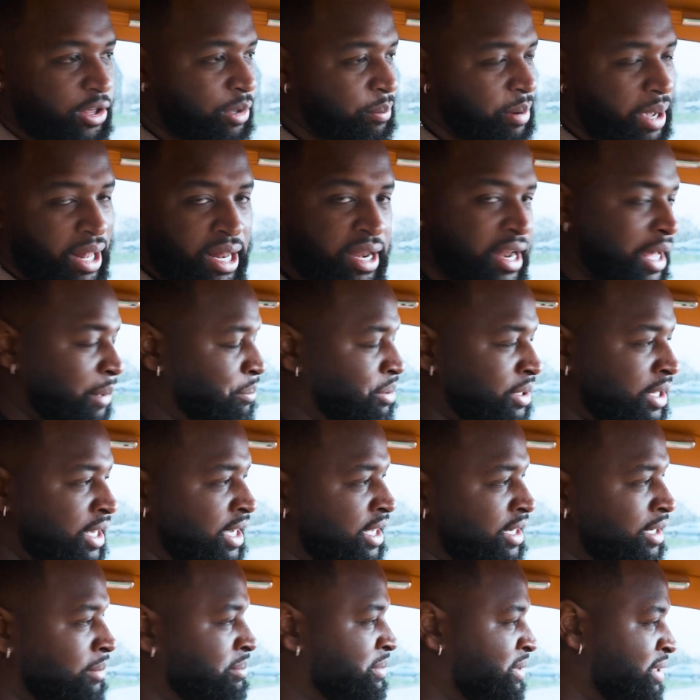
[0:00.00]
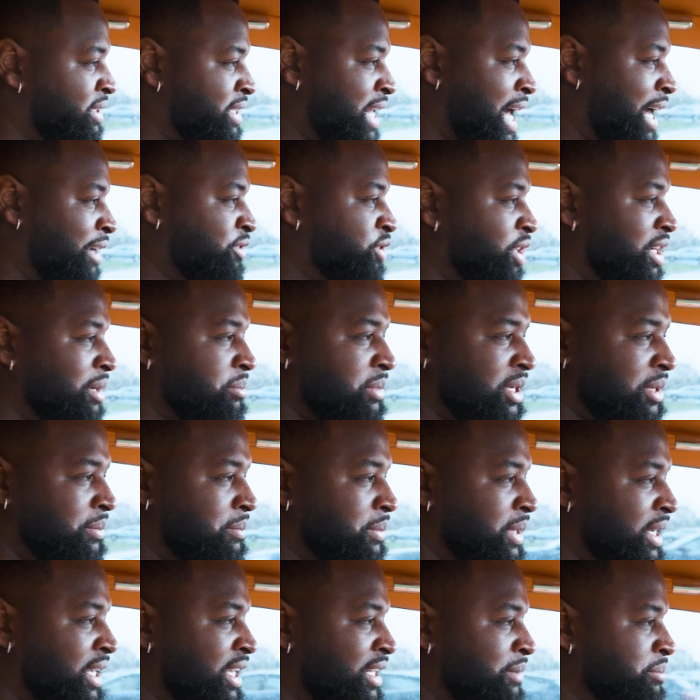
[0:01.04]
You're probably not playing. I'm not trying to be
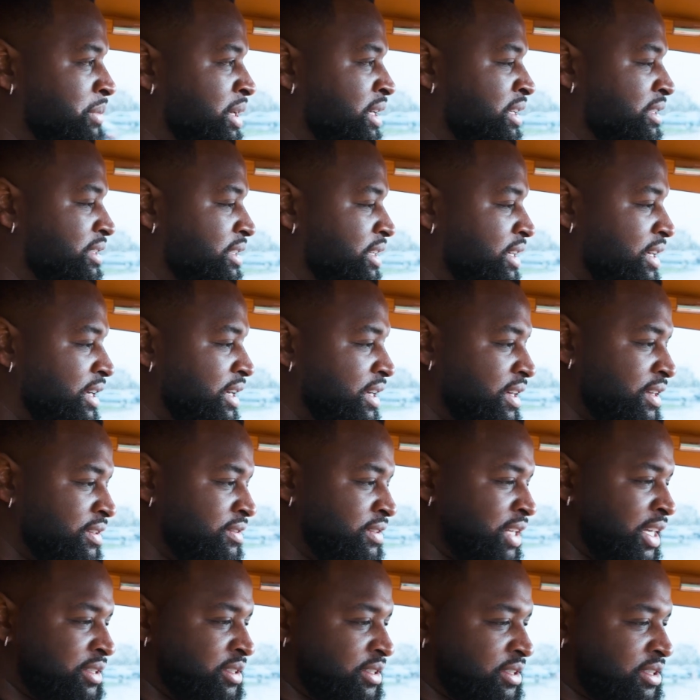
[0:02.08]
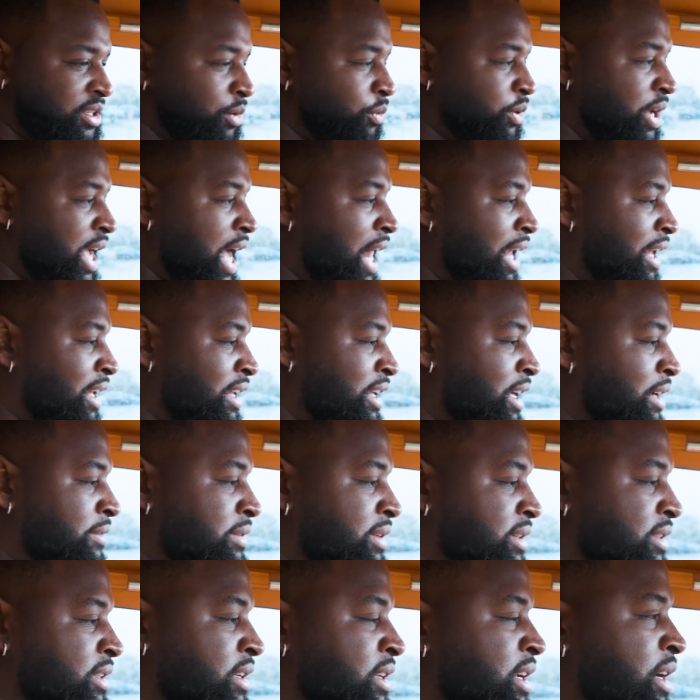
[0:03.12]
mean, but that's just the reality of
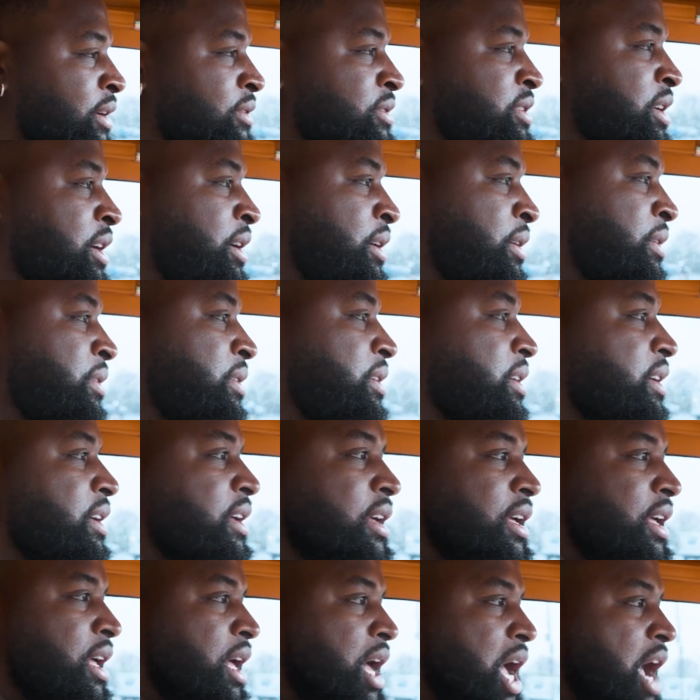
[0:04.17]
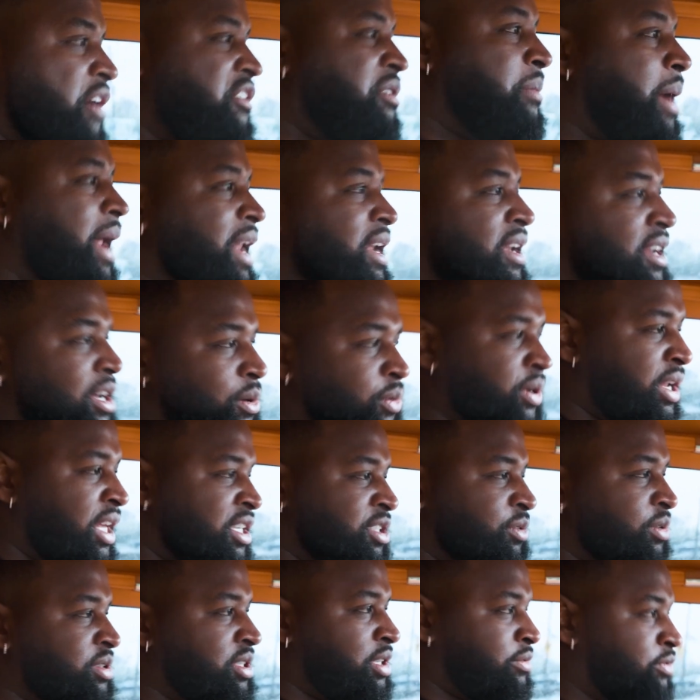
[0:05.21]
it. So everybody deal with
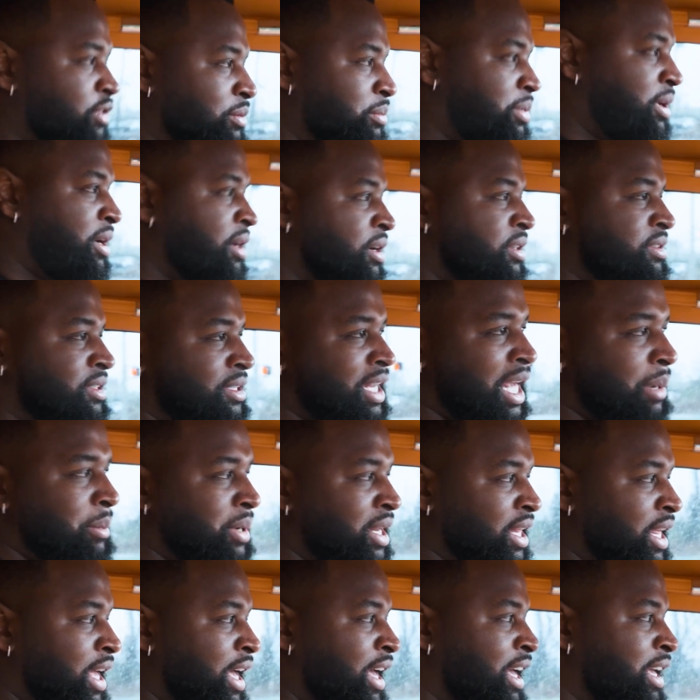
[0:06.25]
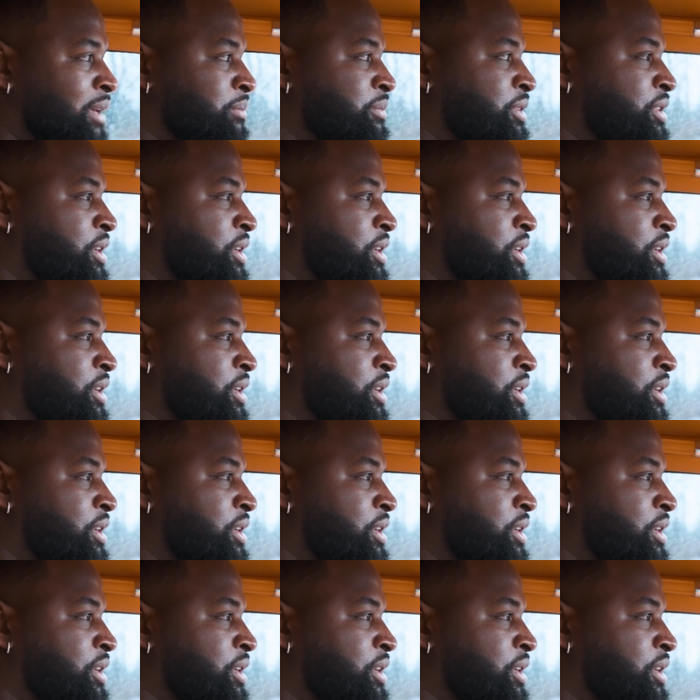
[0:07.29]
injuries in football. It's the name of the game.